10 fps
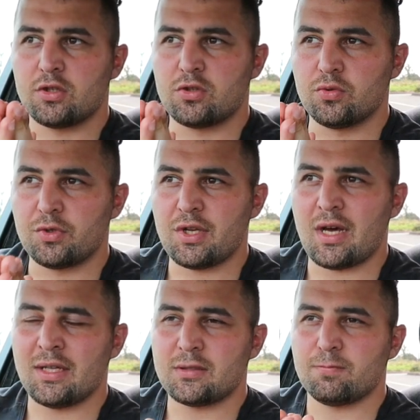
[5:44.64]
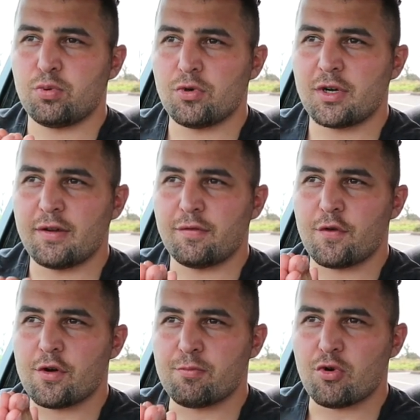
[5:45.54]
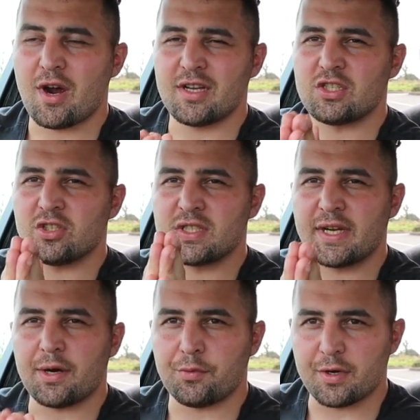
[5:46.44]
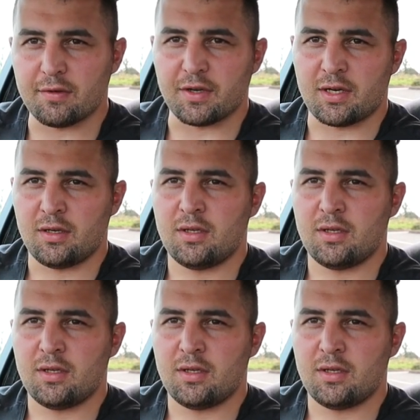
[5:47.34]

do not put it for a price just to get rid of it.